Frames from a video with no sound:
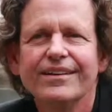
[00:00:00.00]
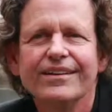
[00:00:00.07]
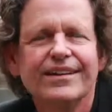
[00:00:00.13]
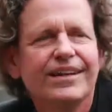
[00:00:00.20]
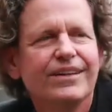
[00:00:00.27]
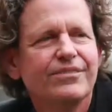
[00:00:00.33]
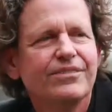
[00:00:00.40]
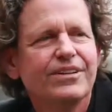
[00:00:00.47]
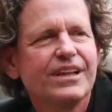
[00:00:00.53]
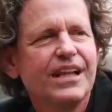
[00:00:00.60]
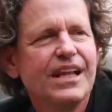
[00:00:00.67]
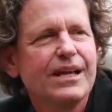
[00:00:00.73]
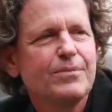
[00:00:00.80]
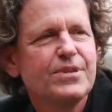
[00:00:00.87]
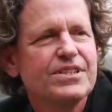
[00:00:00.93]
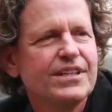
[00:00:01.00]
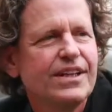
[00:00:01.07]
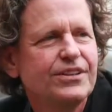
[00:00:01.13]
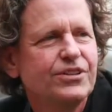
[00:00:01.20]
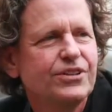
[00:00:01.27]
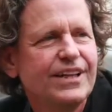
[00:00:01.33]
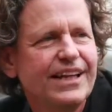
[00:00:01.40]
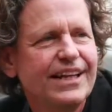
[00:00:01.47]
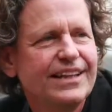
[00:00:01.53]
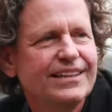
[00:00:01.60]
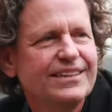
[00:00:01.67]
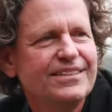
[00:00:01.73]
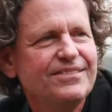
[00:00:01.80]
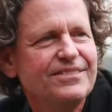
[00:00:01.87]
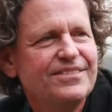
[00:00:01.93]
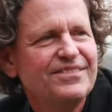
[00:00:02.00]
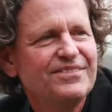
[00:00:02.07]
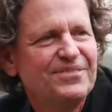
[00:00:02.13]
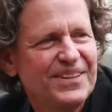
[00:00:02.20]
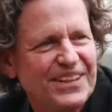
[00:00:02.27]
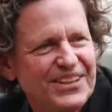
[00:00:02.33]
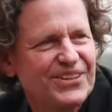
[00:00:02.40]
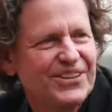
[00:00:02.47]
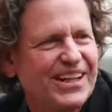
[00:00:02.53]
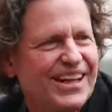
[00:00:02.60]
kind of climb inside your head, figure